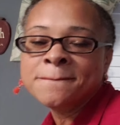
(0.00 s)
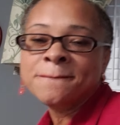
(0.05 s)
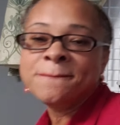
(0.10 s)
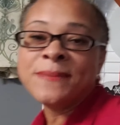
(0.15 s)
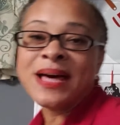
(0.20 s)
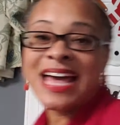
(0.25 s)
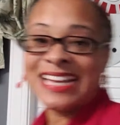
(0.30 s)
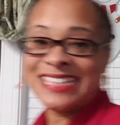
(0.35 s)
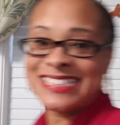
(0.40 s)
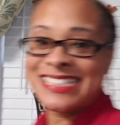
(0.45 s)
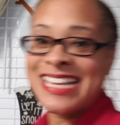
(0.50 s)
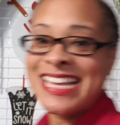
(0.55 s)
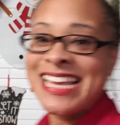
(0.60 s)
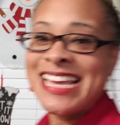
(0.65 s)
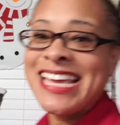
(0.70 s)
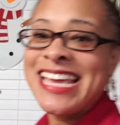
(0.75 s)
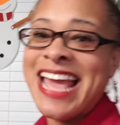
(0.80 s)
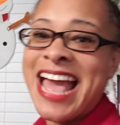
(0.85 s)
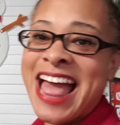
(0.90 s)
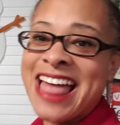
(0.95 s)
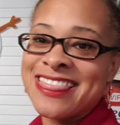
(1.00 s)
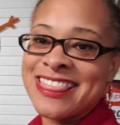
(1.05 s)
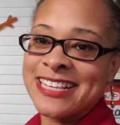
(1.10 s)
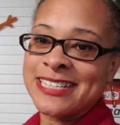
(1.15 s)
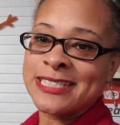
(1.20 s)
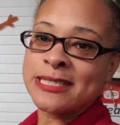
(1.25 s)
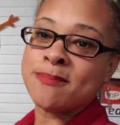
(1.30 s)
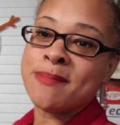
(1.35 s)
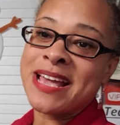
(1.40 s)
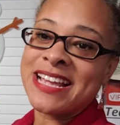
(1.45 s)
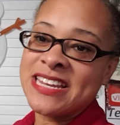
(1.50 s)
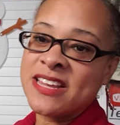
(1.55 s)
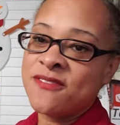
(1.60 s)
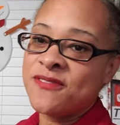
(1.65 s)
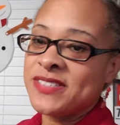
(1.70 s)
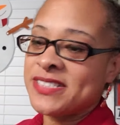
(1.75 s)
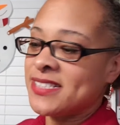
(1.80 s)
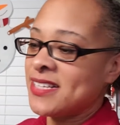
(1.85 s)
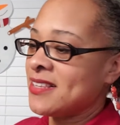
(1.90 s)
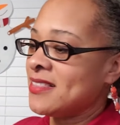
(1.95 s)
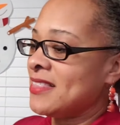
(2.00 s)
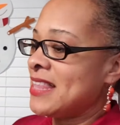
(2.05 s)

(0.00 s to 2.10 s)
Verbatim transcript: But he had this magnificent